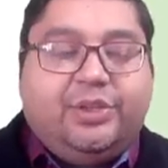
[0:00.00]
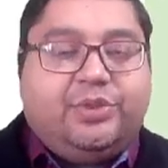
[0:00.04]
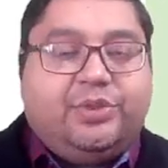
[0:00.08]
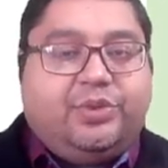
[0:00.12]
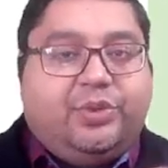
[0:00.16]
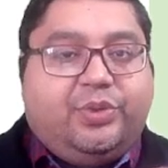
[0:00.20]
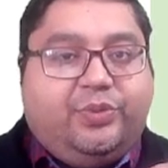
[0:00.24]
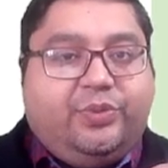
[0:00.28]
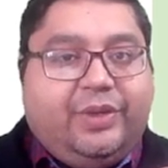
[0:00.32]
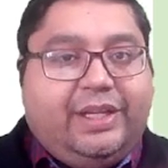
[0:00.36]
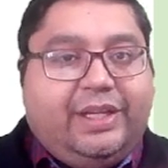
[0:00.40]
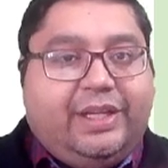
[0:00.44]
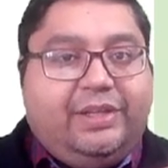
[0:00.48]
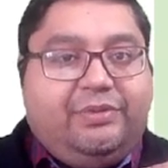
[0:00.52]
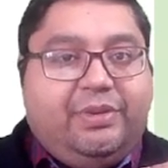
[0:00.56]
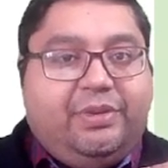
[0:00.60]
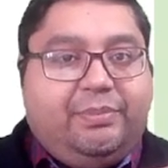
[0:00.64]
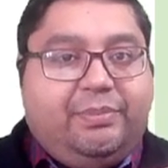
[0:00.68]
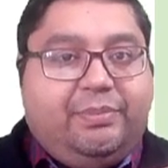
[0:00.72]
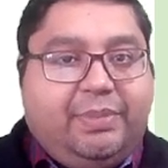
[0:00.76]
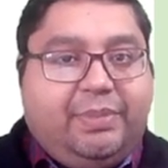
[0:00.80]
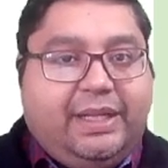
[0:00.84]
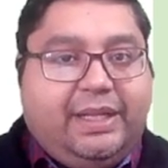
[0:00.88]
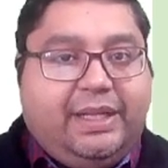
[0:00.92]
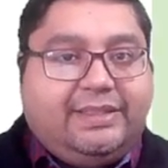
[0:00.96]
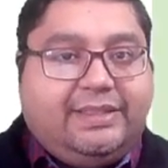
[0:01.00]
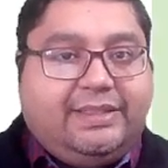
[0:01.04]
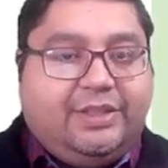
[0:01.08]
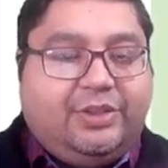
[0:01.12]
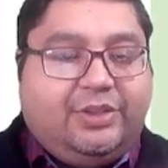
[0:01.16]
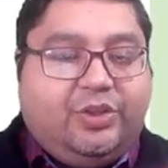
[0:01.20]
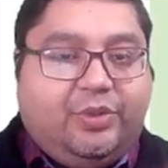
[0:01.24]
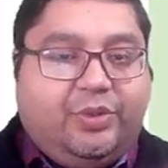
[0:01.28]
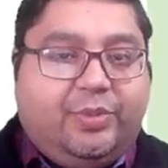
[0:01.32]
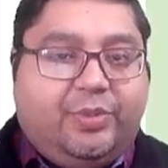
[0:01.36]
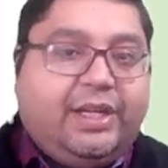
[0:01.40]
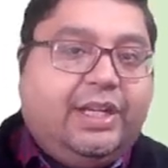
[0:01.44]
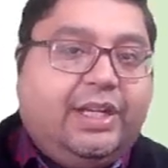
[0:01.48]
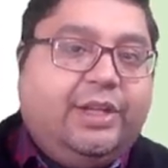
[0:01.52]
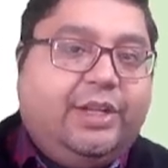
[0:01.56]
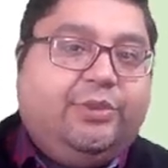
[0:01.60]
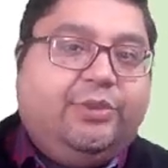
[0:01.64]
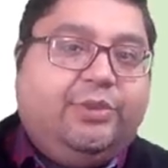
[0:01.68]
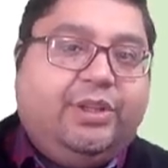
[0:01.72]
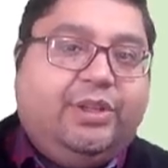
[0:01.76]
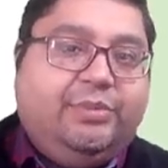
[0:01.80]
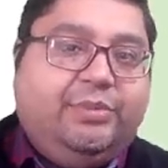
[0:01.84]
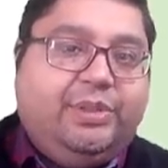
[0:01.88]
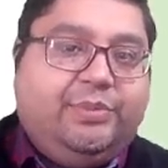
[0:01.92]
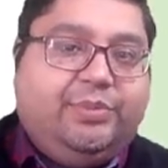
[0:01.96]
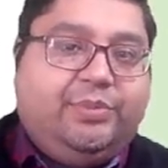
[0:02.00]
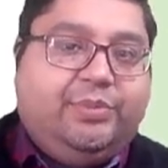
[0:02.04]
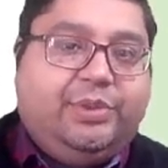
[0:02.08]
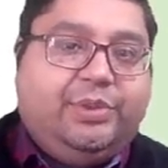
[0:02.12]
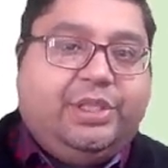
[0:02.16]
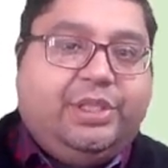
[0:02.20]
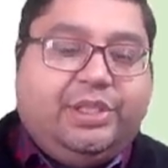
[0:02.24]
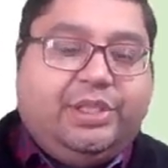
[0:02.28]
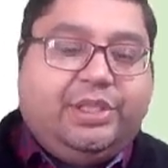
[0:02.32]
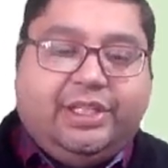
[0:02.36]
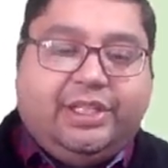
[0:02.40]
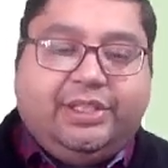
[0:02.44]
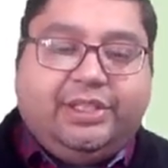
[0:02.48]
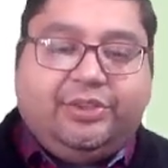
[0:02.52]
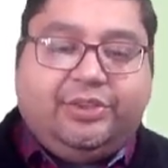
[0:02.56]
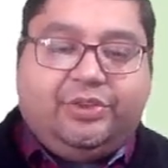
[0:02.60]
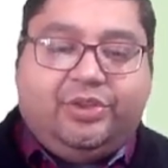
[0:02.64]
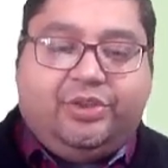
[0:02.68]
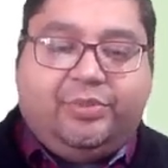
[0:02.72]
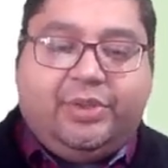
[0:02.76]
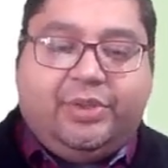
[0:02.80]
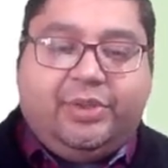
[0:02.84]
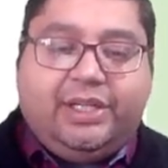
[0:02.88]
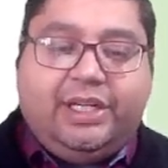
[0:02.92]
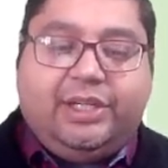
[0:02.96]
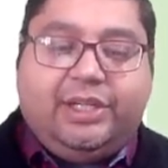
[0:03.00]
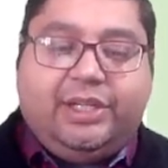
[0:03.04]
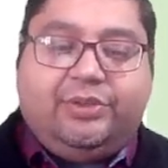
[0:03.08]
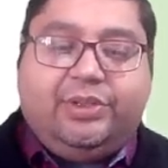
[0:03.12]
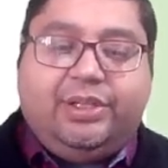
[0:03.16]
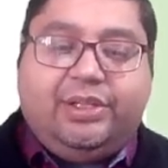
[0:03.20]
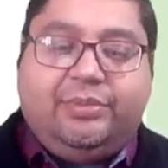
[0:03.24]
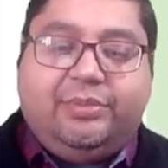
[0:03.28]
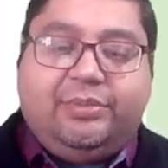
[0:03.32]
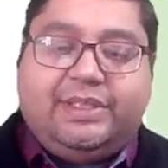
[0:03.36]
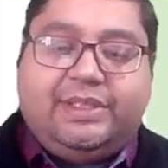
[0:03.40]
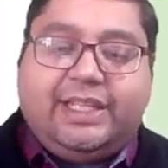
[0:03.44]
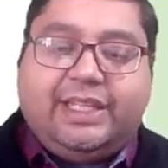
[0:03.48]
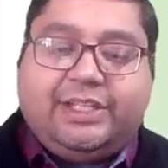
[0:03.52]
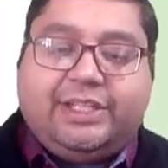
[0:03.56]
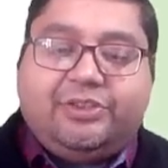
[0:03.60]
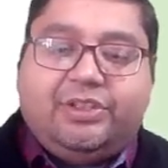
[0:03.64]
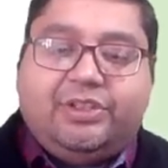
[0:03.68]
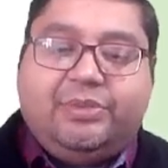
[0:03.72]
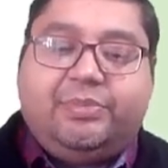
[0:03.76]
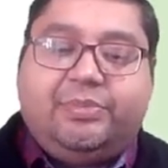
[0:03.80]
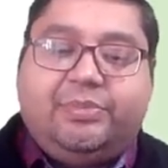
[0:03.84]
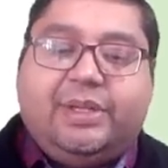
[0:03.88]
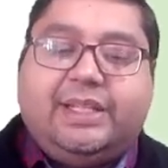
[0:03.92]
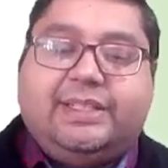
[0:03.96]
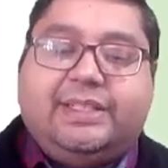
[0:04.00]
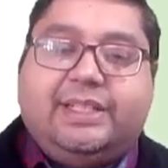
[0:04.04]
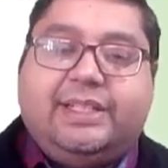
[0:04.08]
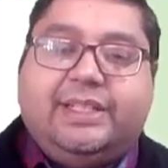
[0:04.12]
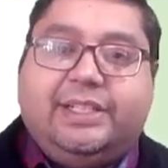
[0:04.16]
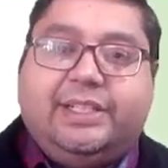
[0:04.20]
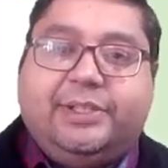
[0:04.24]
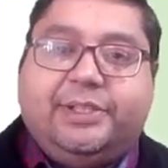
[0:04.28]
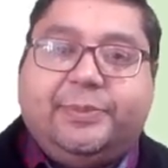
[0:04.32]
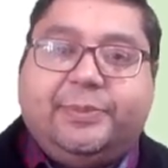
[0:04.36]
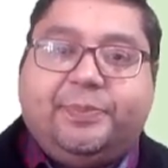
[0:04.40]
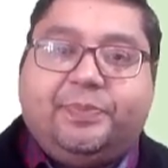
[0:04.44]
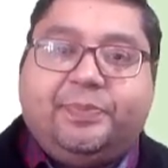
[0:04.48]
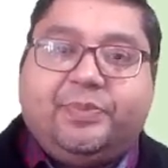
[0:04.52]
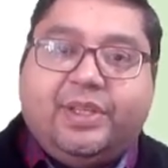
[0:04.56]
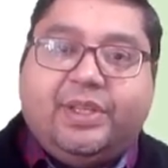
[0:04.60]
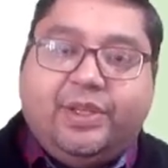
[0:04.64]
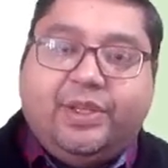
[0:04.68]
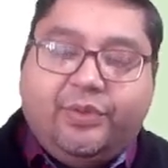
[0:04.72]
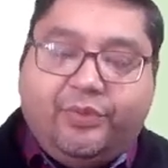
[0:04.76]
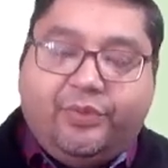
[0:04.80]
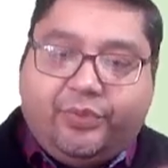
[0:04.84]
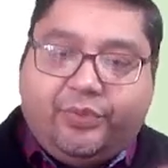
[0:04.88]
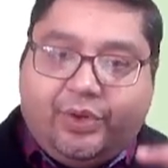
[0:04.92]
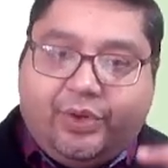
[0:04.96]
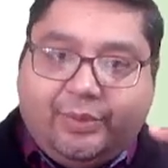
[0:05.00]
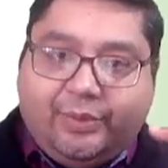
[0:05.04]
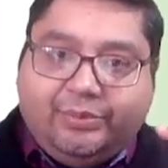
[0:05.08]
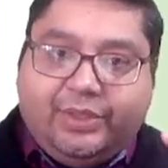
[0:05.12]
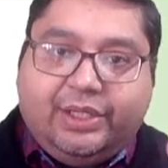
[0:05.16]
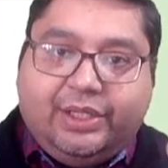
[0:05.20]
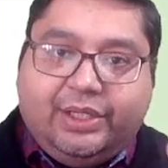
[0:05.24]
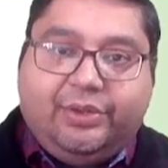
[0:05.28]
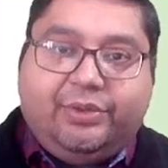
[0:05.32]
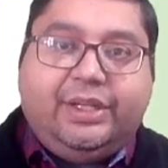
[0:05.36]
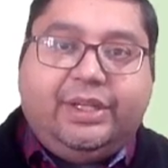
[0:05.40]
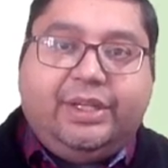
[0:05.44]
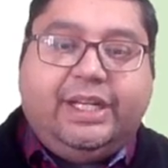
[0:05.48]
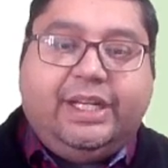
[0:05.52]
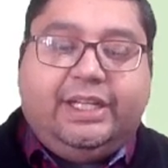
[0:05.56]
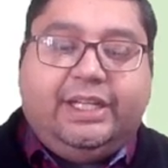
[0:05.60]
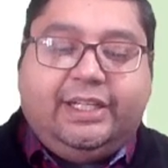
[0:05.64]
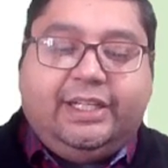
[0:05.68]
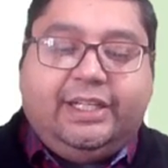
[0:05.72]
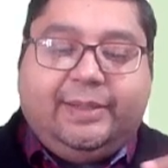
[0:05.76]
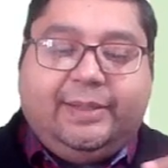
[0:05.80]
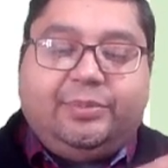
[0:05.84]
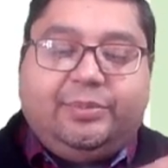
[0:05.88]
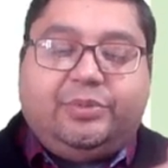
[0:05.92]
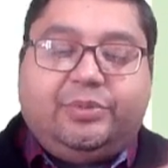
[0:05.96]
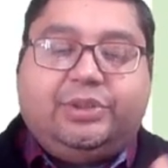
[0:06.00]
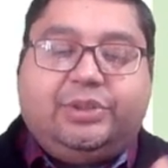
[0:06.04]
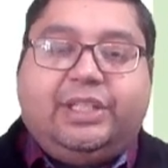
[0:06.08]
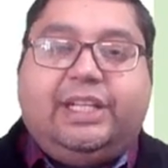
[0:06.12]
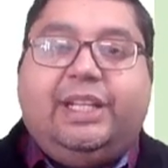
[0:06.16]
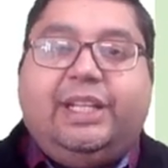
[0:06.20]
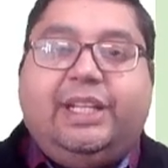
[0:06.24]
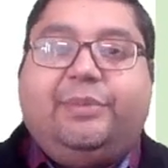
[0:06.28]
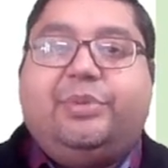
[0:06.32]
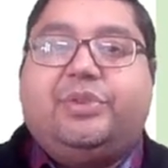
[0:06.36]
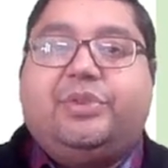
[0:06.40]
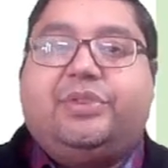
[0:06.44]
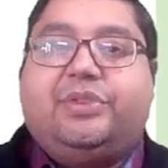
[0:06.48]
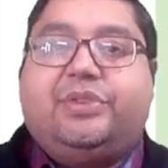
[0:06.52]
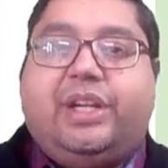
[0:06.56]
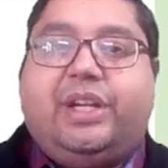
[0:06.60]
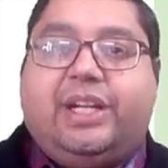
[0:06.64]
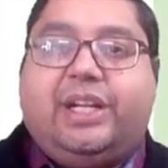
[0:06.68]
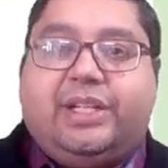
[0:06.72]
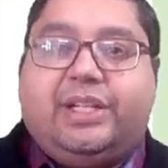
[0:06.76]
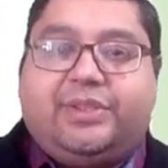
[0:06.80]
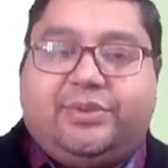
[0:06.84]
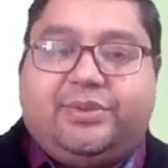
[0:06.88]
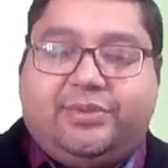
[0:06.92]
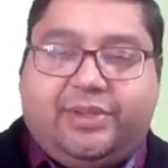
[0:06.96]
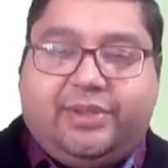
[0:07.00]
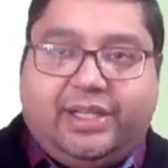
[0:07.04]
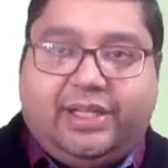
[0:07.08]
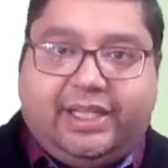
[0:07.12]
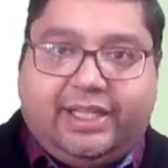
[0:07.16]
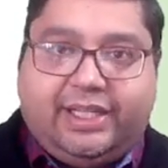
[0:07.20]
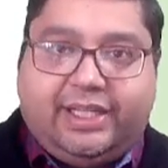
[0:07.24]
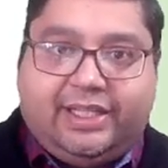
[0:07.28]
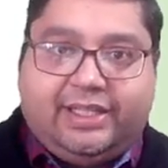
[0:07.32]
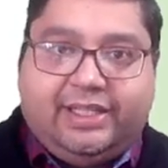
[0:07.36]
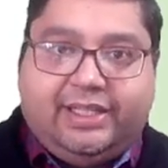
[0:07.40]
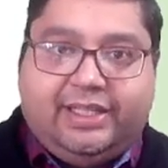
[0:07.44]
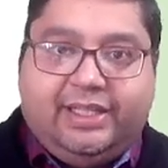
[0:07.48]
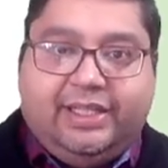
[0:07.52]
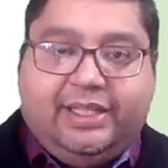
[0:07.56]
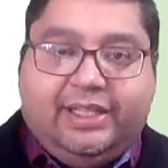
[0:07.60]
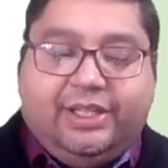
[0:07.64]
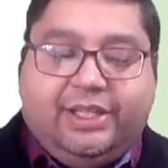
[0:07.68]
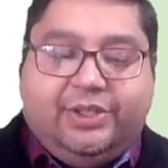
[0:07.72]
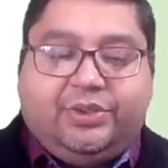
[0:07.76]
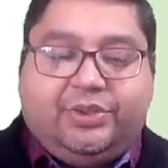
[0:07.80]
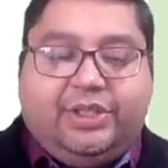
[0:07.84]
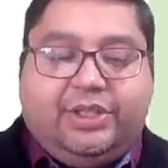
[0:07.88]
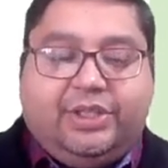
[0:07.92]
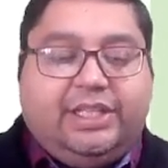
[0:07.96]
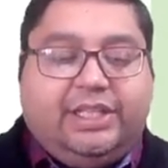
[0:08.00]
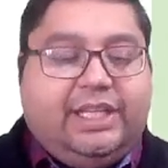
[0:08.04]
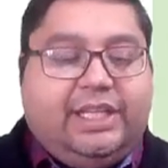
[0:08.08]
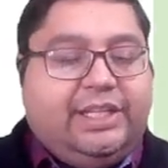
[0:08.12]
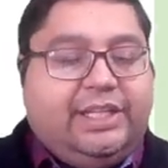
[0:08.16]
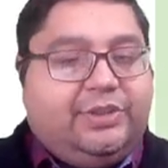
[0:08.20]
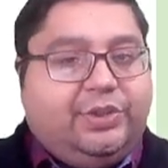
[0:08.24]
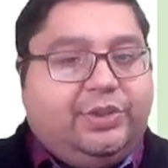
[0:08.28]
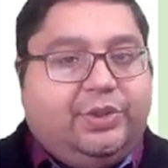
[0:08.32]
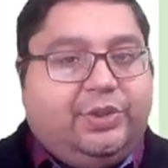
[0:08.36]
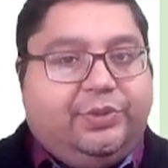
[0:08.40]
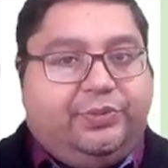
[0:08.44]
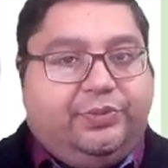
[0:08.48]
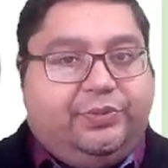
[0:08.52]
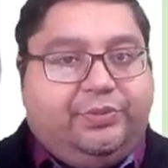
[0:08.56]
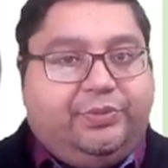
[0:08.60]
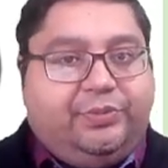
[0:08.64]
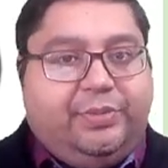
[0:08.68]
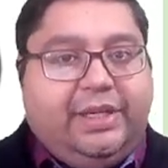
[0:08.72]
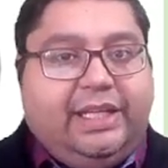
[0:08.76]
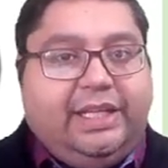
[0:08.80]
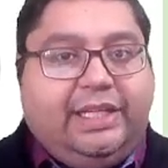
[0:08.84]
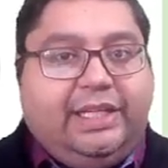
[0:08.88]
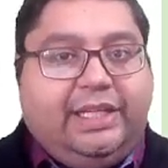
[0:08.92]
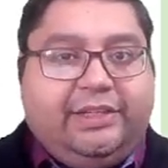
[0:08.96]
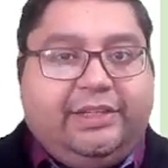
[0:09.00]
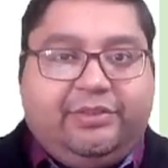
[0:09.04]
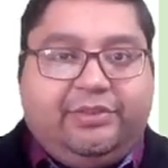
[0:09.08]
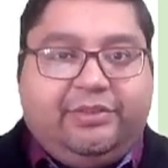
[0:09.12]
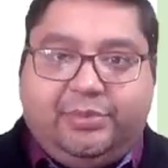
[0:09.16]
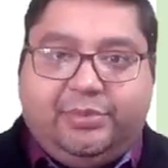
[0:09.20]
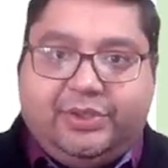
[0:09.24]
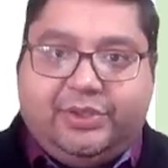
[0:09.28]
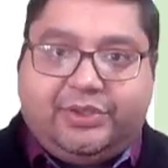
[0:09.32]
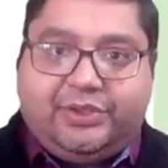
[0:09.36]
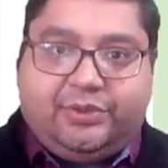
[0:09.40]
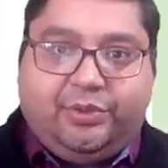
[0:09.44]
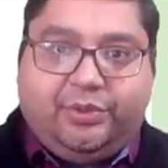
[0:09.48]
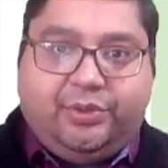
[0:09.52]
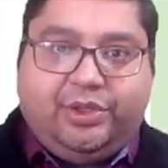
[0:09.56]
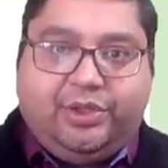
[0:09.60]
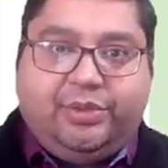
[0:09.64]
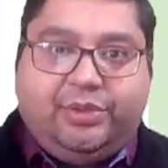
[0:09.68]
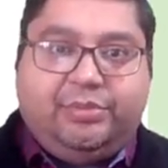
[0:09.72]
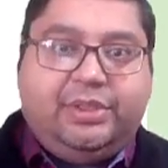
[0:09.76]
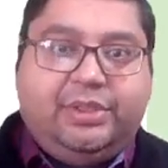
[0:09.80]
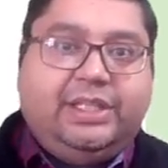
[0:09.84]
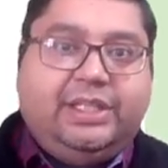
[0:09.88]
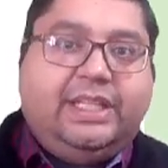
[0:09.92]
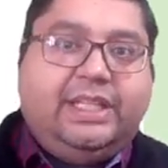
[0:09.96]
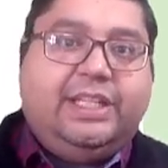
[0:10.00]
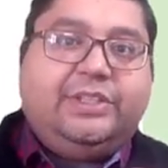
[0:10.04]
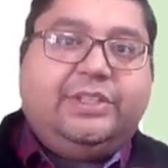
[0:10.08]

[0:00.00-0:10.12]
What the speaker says: So when we place the gubernaculum in position, gubernaculum is actually present from the gonade up to the labioscrotal swelling. So in case of male, it will be the scrotum. In case